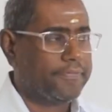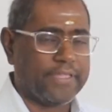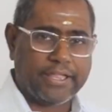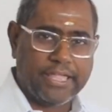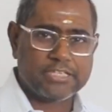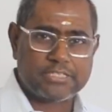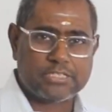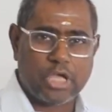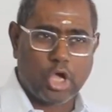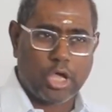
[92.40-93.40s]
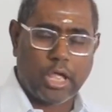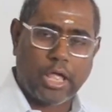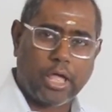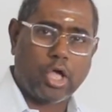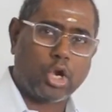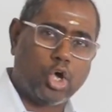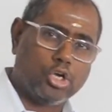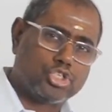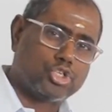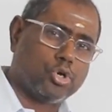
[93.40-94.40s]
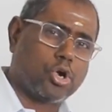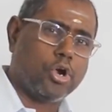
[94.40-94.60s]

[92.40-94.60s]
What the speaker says: The guests are also